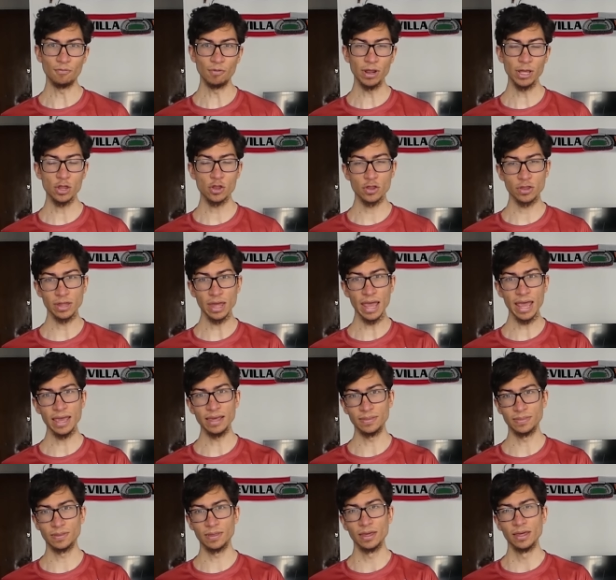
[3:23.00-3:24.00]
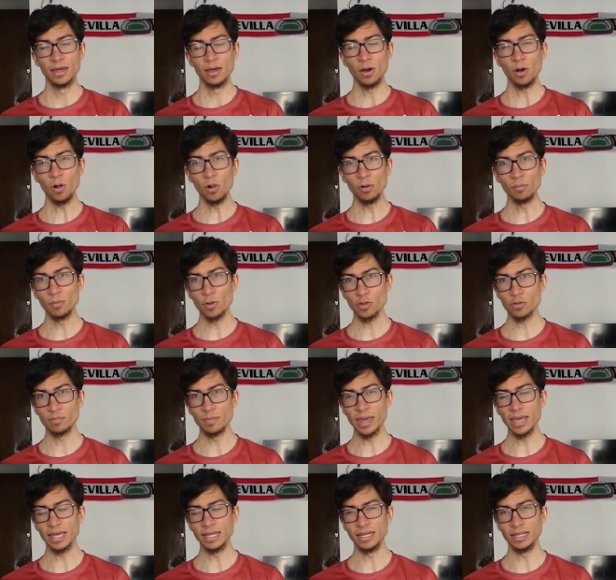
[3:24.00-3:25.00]
reached 8th, almost
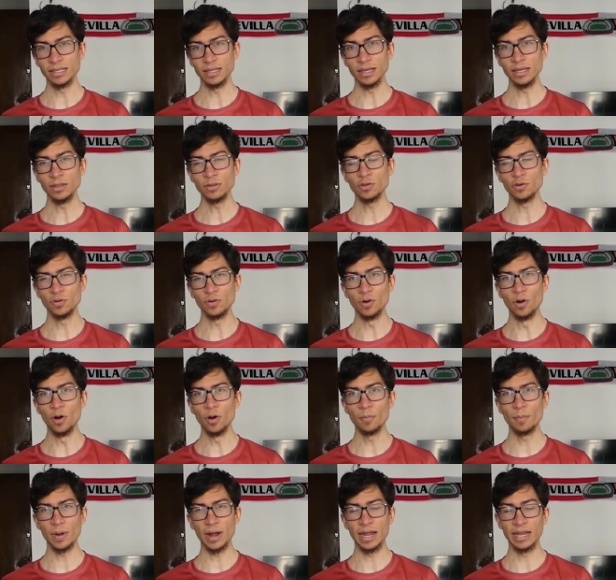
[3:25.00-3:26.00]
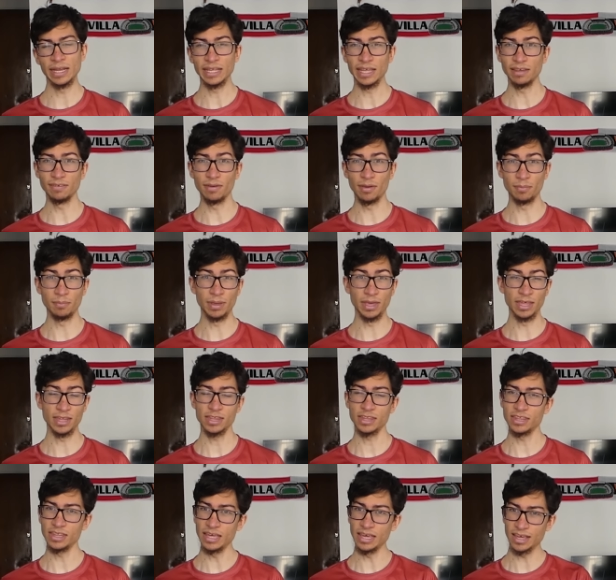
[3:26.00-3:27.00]
making it into Europe and giving me
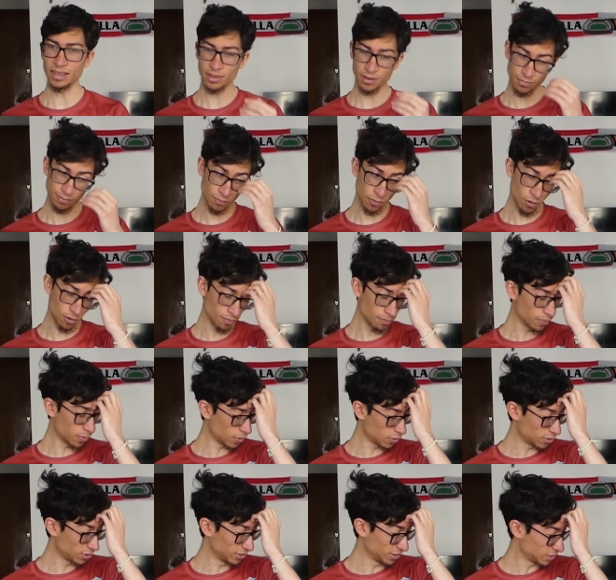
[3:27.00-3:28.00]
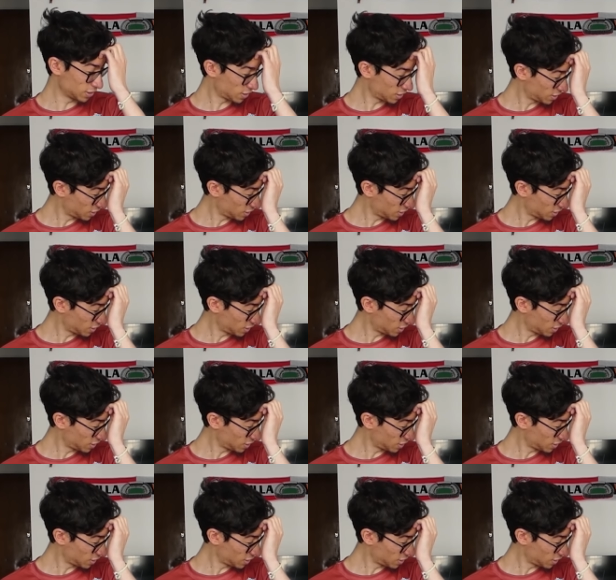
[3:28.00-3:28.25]
6 more points.